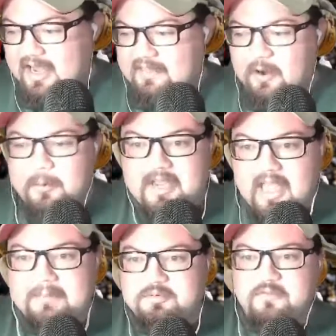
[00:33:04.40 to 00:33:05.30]
and there were
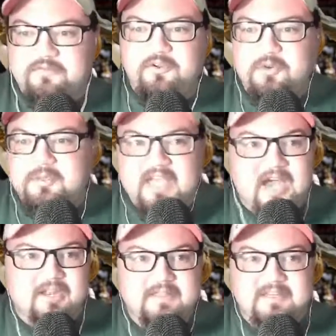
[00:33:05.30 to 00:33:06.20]
games where Fuller was
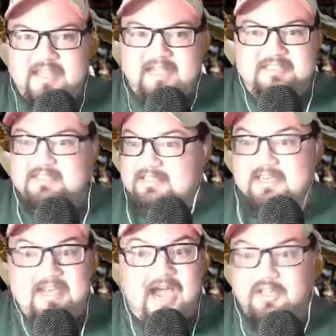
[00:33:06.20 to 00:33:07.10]
out, and the Texans
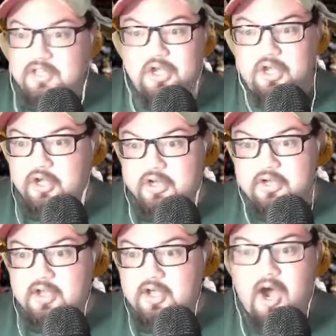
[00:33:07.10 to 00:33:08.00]
did not look good.
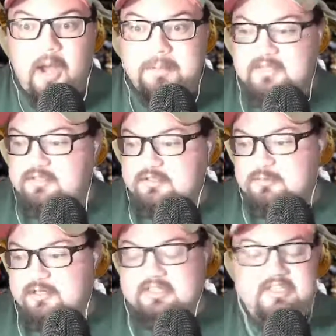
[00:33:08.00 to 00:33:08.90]
Hopkins
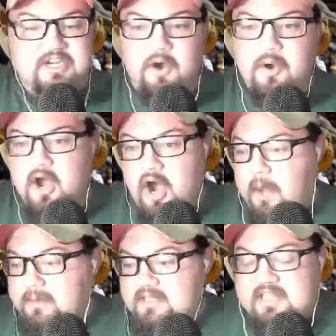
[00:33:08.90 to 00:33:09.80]

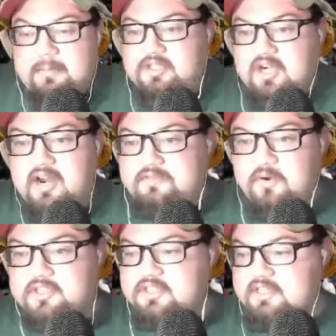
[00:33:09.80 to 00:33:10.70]
they would try to
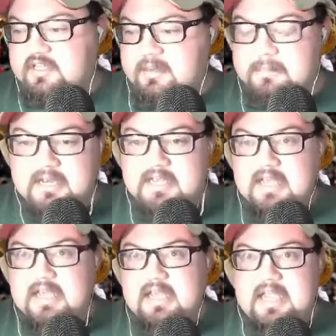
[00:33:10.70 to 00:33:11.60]
force it to him, but
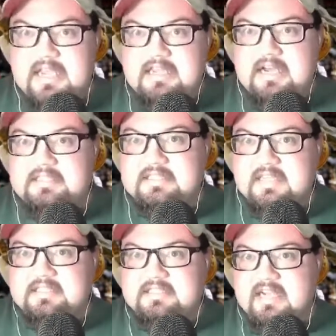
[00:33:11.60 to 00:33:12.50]
he doesn't
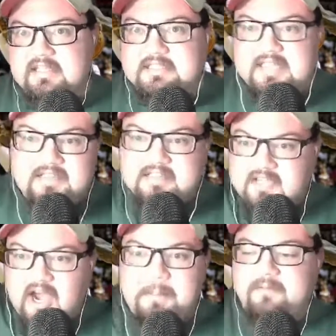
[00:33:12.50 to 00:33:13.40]
necessarily take the
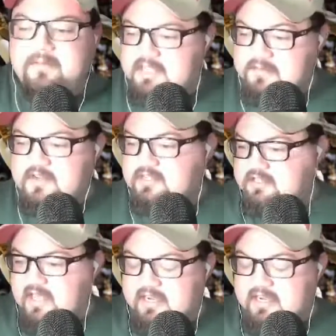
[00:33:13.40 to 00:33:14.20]
top off of defenses.